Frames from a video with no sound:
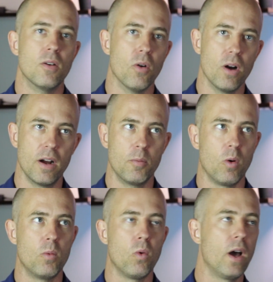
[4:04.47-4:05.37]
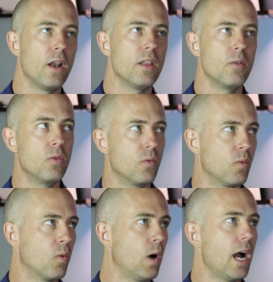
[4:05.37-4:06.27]
or what, what do you,
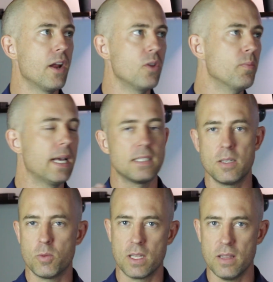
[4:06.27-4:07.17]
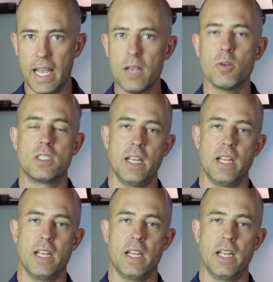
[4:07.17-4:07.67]
why are you messing with the language?